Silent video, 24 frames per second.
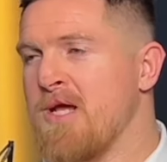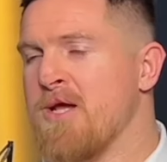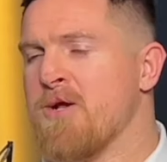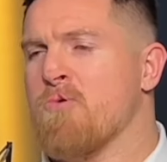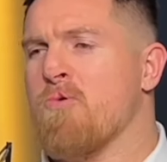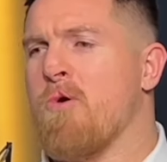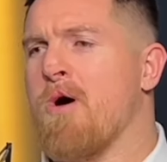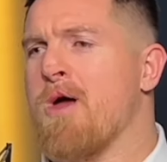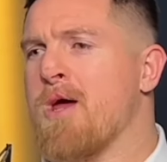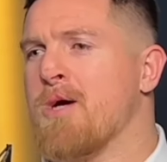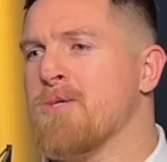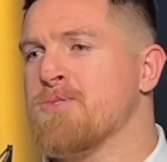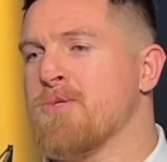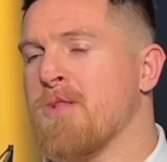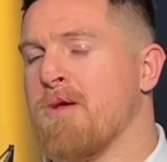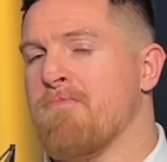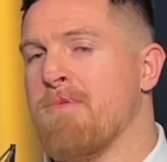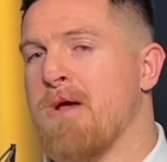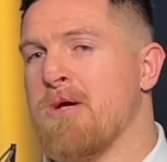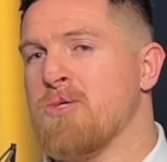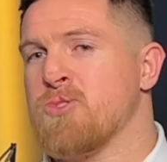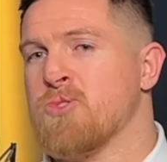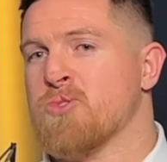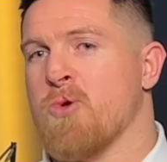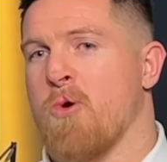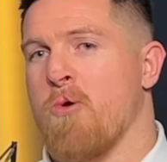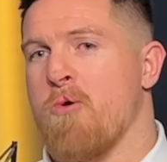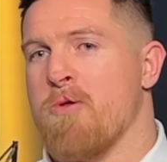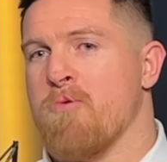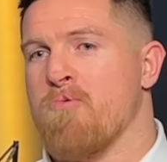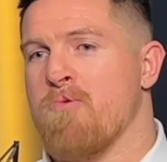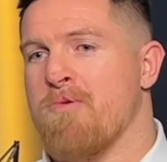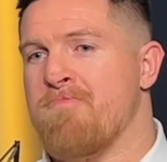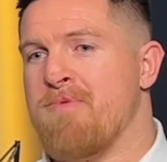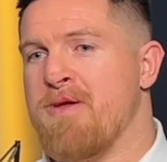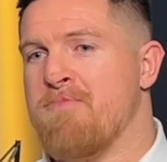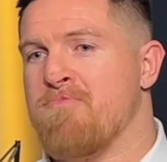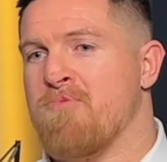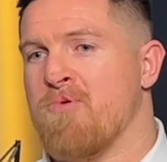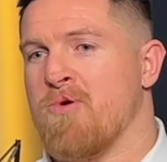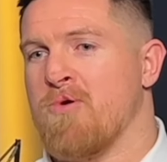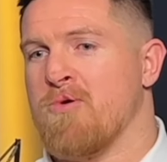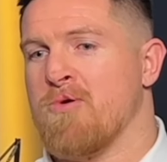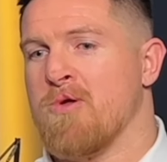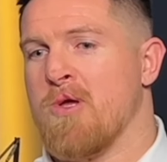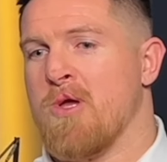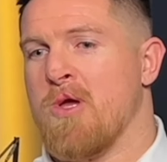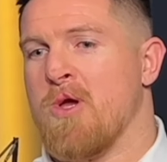And quite often I'm not starting with
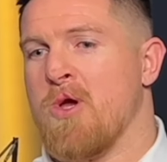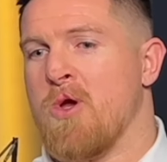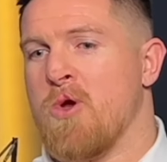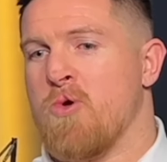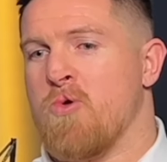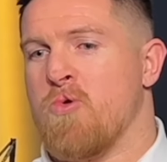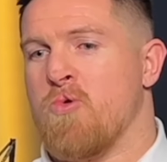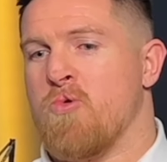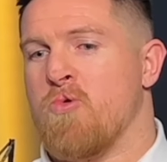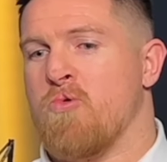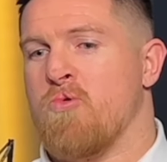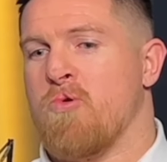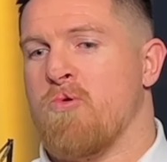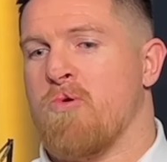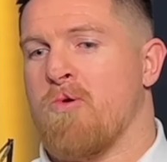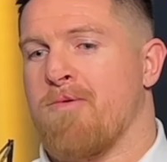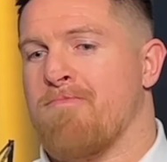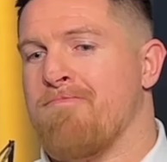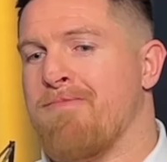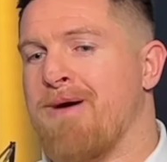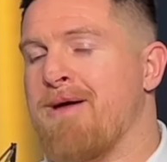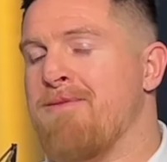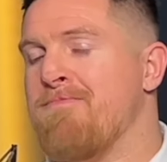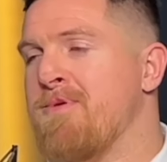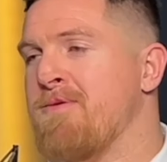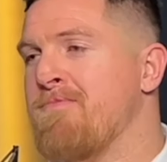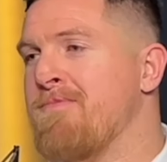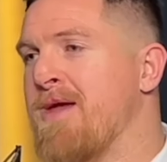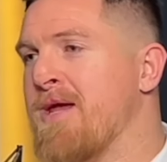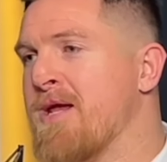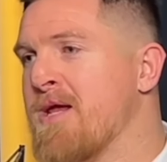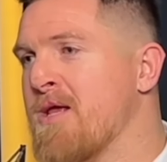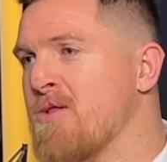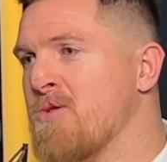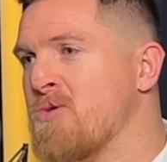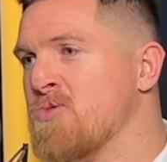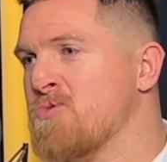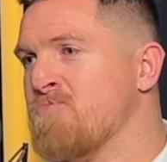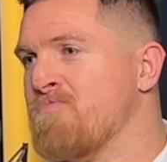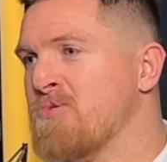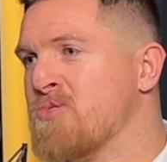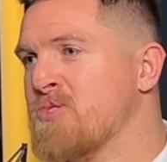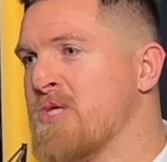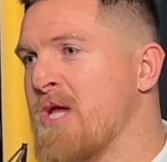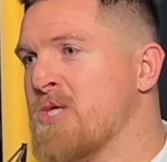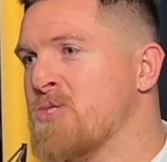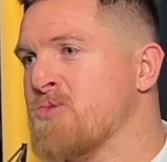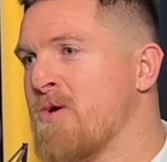people who might be making those
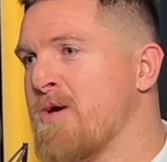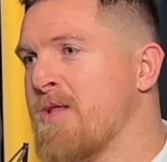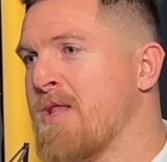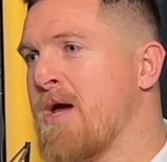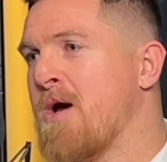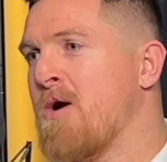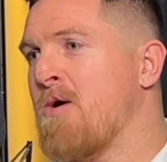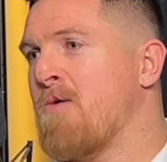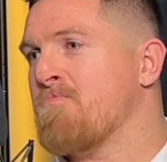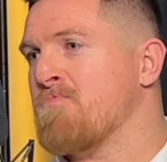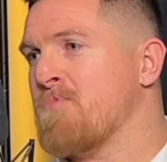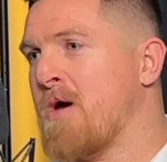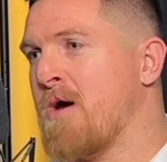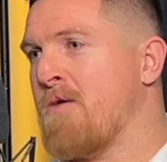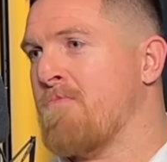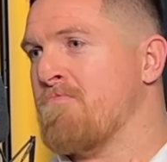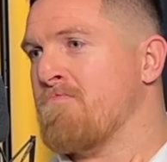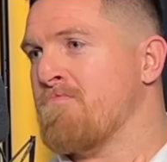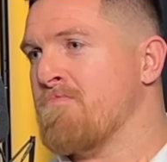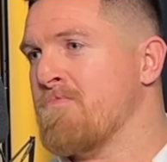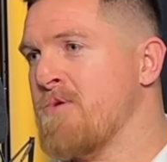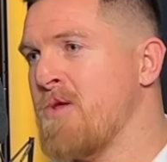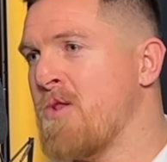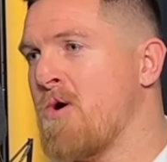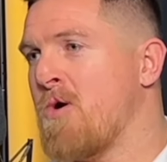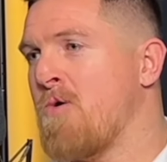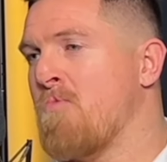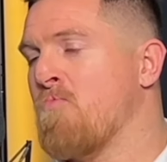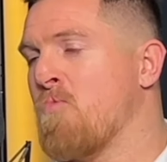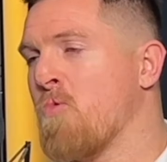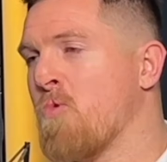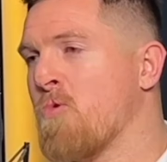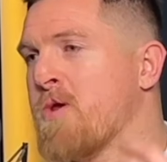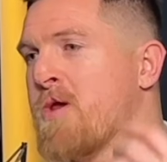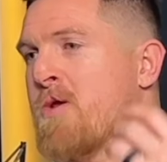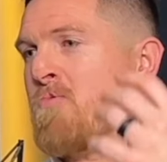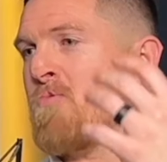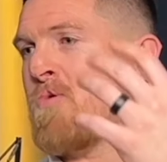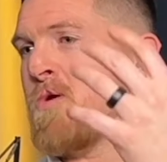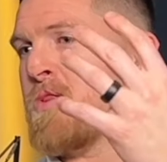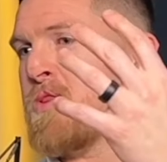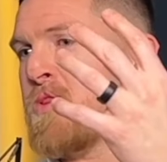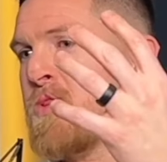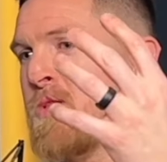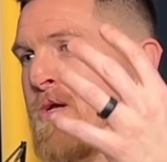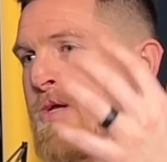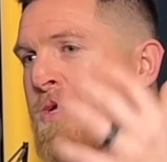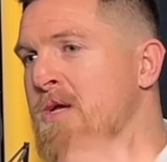mistakes right now. I'm working
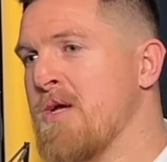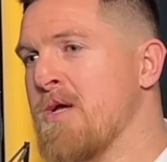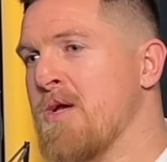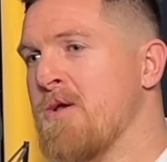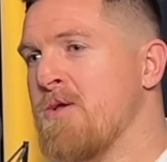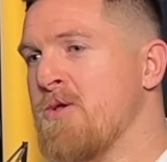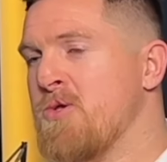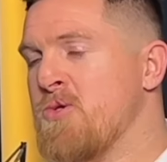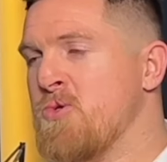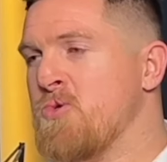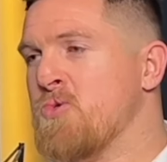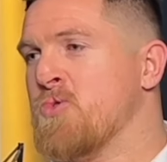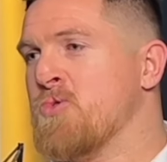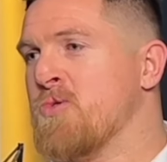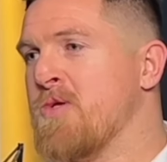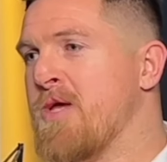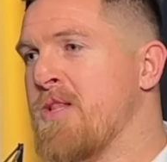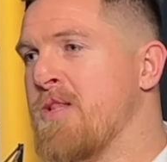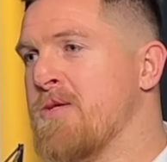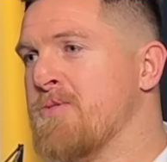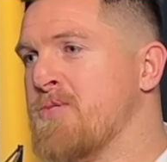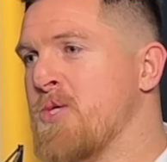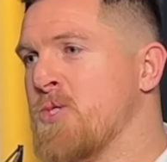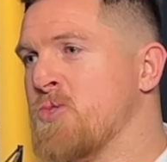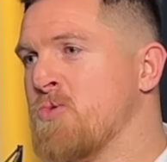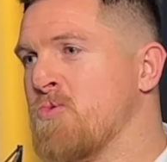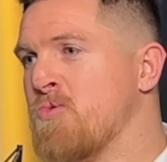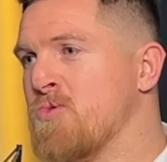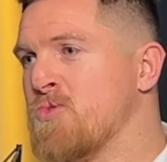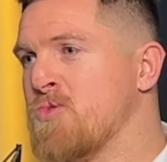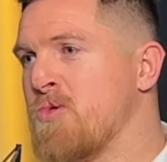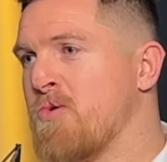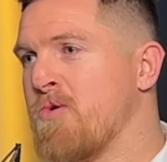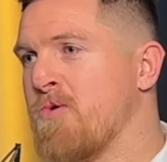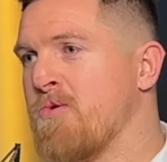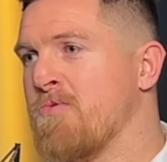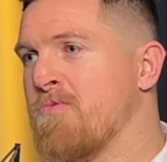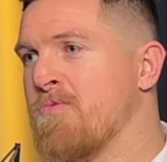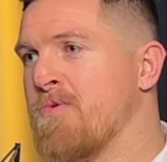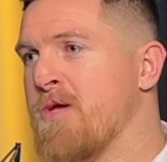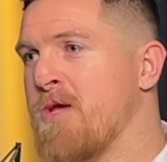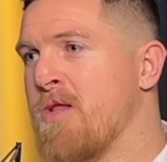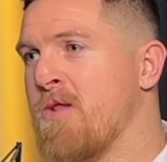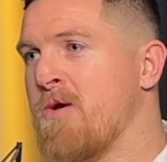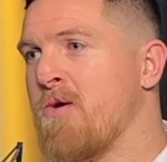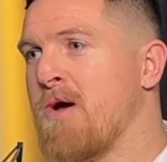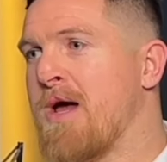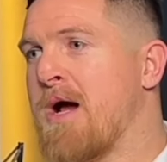with usually individuals that are,
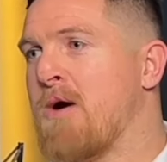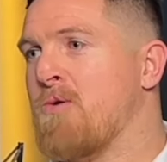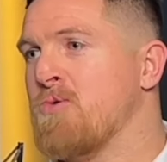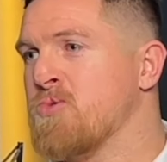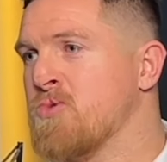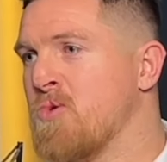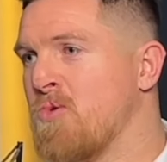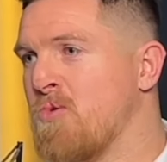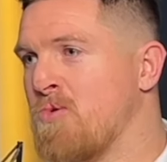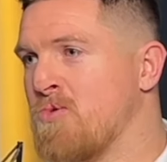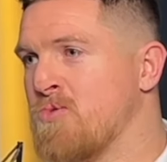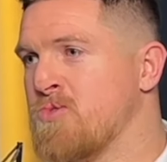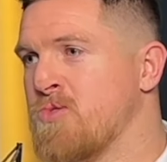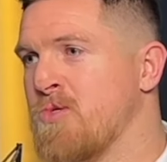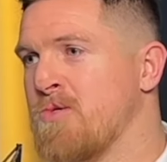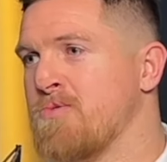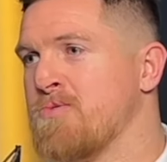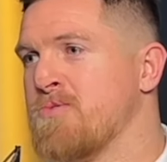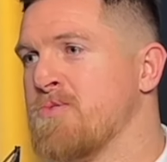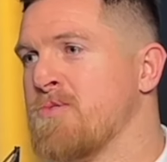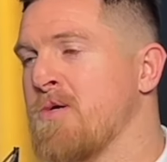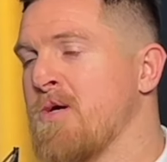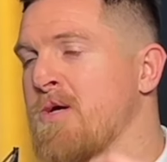households of,